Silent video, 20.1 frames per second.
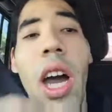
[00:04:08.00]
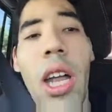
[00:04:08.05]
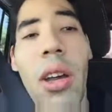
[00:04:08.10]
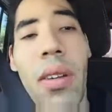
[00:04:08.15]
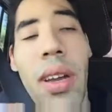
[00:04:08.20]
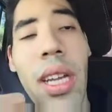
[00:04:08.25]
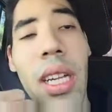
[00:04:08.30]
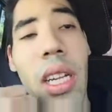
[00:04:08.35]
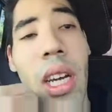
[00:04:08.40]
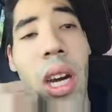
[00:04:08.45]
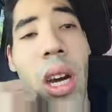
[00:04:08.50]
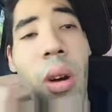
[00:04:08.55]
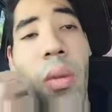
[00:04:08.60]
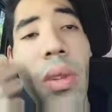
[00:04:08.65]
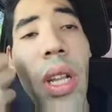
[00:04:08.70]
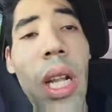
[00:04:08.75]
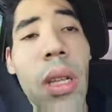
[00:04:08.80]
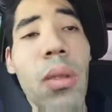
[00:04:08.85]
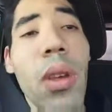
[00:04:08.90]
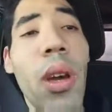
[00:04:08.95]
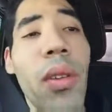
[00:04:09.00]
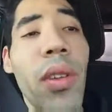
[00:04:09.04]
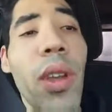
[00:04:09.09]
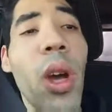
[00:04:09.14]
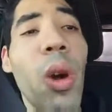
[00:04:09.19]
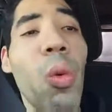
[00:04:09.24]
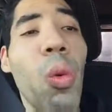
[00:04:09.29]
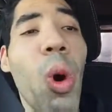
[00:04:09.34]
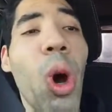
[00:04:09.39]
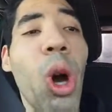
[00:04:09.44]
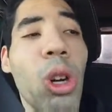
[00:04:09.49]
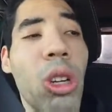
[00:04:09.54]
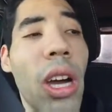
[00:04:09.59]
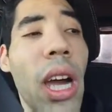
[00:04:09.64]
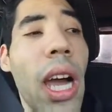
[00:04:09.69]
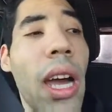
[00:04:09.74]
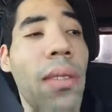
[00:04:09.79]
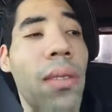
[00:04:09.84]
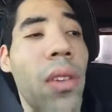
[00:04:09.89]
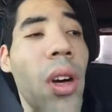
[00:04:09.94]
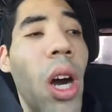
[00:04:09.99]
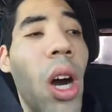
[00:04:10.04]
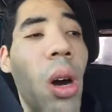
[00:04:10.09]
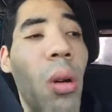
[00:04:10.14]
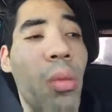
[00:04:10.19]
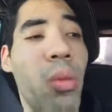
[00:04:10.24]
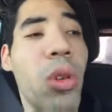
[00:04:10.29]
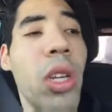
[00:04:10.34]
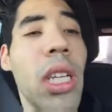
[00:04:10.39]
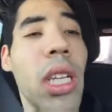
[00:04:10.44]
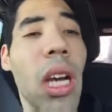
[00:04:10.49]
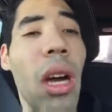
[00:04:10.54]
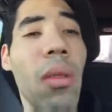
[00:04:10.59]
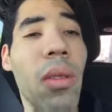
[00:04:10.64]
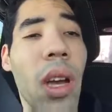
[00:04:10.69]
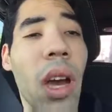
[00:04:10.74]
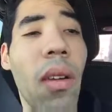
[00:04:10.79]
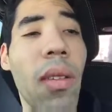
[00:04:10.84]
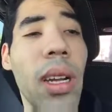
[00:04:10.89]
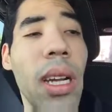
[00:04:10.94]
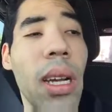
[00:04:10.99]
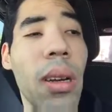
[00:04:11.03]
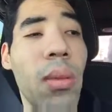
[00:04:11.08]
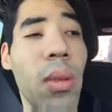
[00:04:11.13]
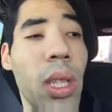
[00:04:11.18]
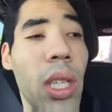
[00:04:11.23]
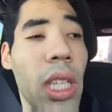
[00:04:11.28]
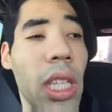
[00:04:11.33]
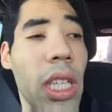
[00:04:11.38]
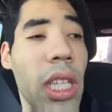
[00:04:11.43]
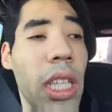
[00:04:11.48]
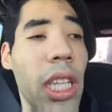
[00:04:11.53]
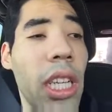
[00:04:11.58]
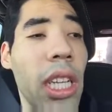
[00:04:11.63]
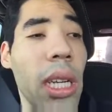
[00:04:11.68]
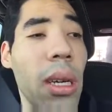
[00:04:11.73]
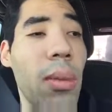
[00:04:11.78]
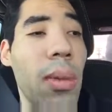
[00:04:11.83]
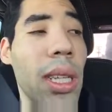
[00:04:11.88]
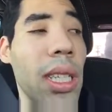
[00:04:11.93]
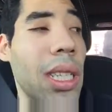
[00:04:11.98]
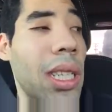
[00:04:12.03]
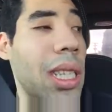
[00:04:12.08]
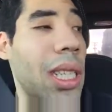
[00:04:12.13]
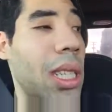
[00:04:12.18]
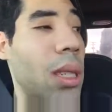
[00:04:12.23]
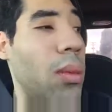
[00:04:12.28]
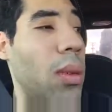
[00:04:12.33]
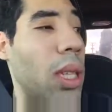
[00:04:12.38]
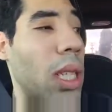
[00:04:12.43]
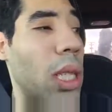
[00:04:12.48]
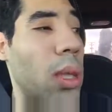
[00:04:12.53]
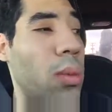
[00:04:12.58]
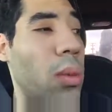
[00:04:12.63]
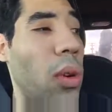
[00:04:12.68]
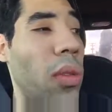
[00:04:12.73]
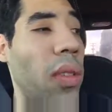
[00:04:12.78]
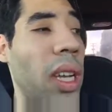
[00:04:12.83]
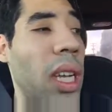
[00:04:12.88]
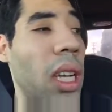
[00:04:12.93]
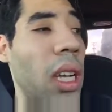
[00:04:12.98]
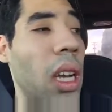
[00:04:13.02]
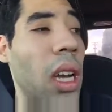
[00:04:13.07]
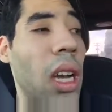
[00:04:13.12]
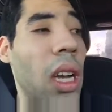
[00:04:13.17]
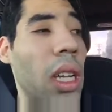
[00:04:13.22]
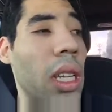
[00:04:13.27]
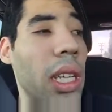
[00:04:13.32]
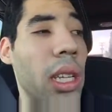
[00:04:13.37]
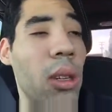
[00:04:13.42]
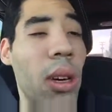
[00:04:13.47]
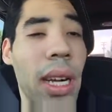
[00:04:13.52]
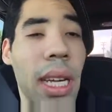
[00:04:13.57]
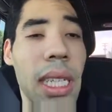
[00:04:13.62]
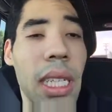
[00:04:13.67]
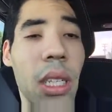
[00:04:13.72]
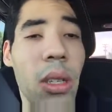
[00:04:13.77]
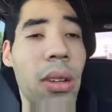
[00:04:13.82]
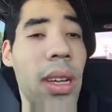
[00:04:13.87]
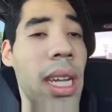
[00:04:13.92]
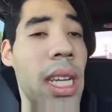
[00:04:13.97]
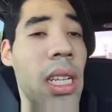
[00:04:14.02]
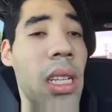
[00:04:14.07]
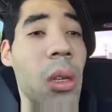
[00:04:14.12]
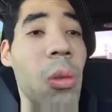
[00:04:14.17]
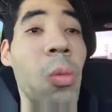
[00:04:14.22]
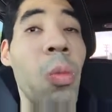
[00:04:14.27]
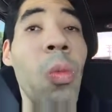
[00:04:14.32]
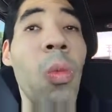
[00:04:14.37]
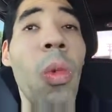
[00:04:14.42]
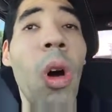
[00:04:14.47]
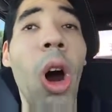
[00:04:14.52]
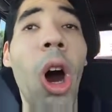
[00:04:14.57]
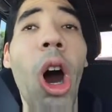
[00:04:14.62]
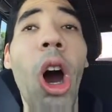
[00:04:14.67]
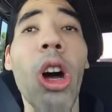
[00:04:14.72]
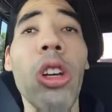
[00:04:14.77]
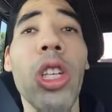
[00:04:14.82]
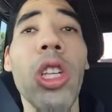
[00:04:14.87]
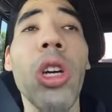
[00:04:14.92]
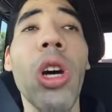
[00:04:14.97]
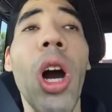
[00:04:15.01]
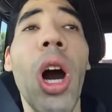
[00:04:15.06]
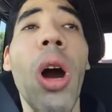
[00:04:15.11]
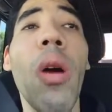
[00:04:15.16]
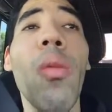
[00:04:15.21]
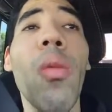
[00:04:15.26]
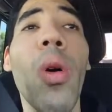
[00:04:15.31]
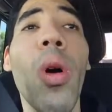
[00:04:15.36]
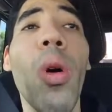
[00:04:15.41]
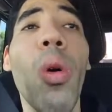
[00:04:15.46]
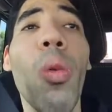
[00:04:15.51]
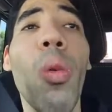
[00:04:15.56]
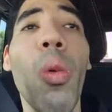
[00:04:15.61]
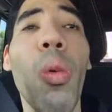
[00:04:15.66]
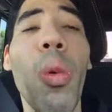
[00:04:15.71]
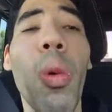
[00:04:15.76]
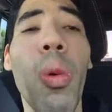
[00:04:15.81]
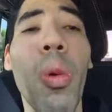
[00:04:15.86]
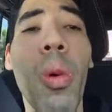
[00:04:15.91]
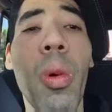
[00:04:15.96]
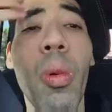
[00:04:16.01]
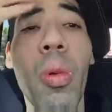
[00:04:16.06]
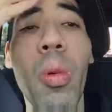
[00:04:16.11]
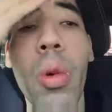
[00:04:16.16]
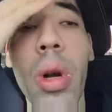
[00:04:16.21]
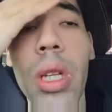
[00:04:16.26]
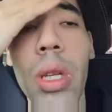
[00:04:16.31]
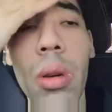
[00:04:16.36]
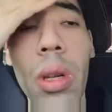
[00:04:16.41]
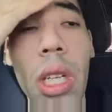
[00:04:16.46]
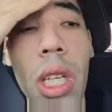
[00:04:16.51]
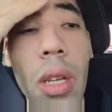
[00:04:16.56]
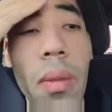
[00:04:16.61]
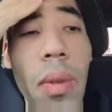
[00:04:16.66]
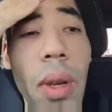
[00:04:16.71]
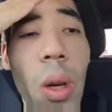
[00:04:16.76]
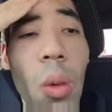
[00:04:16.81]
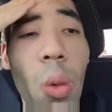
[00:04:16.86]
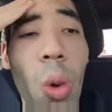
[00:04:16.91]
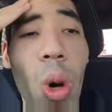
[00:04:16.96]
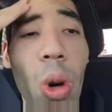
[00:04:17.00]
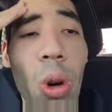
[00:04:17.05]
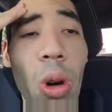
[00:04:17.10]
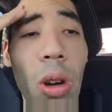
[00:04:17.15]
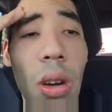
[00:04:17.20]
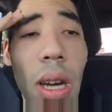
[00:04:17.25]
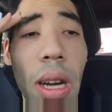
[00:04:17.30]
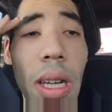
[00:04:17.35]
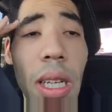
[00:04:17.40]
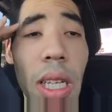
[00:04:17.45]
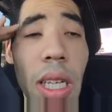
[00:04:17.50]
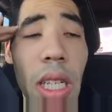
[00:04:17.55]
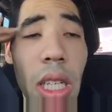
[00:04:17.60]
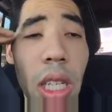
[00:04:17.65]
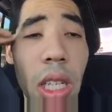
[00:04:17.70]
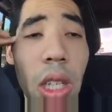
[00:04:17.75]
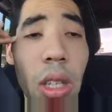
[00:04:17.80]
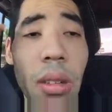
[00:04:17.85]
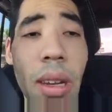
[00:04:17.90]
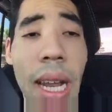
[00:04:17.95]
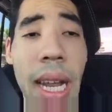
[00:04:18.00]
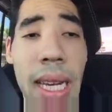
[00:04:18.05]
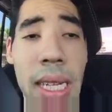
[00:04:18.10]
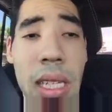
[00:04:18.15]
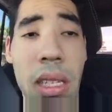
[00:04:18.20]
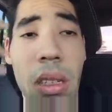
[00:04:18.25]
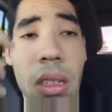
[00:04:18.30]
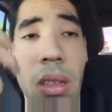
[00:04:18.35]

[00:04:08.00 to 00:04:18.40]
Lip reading: Anyways, that's going to be a Warcraft. Please, comment down below. Do you think about this movie? Do you like it? Do you hate it? Also, What's even what is going to do next?